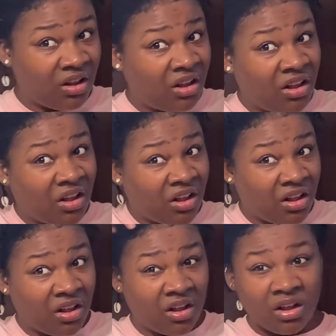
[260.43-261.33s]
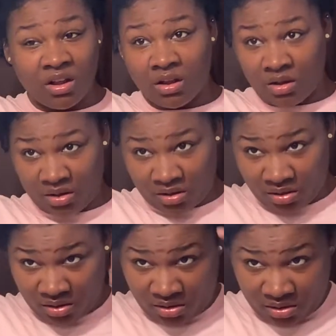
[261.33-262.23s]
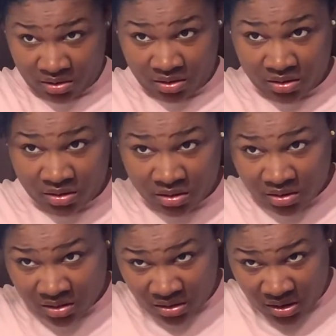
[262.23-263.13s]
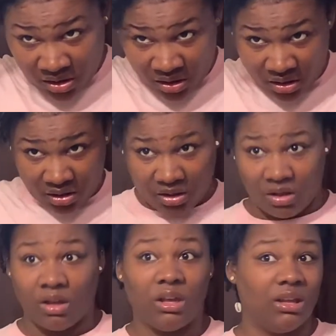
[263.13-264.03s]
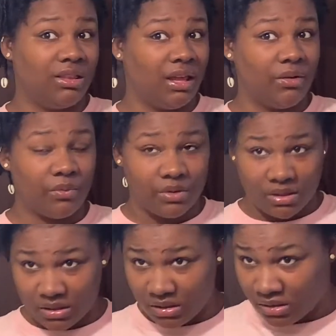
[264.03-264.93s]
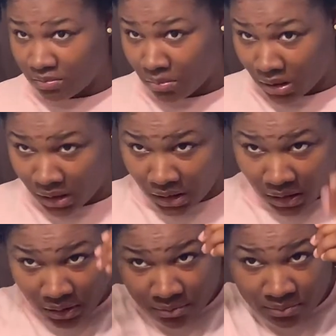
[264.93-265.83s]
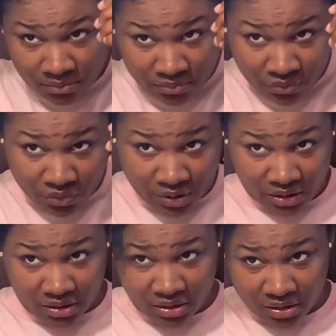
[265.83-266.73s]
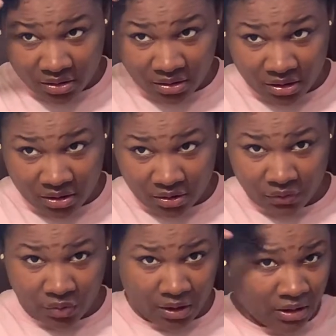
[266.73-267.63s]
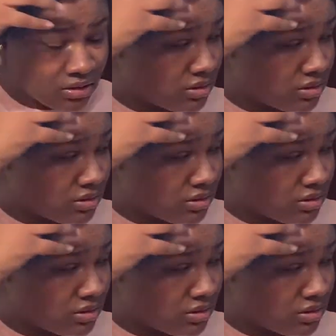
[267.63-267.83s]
So the things that I noticed about my hair, it was still like a couple of pieces of dirt and debris, which is what